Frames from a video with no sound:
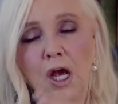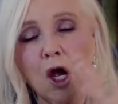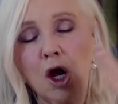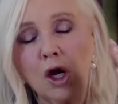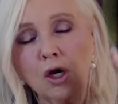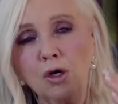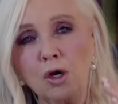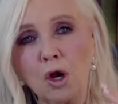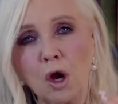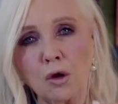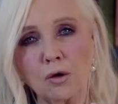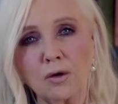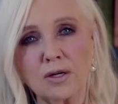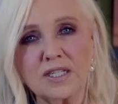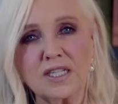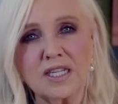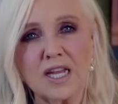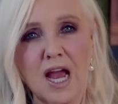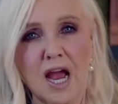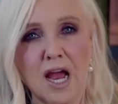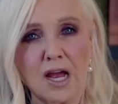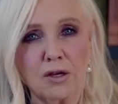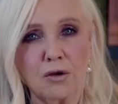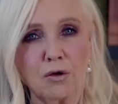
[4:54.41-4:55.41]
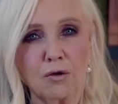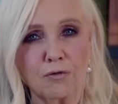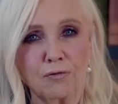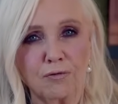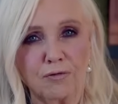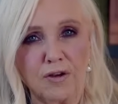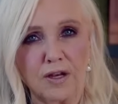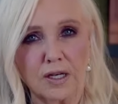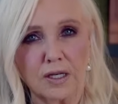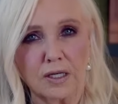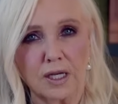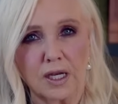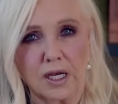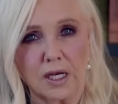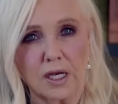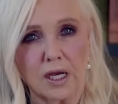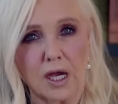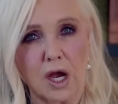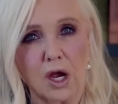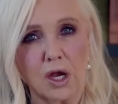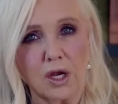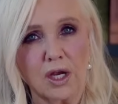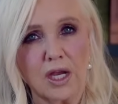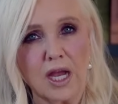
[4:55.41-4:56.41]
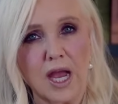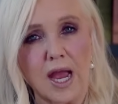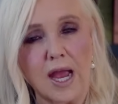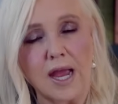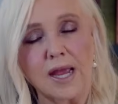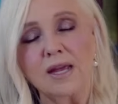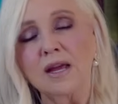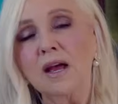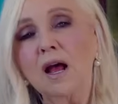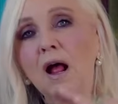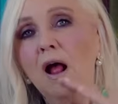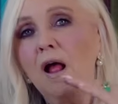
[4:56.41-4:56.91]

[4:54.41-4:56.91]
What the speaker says: notice how you're feeling, okay?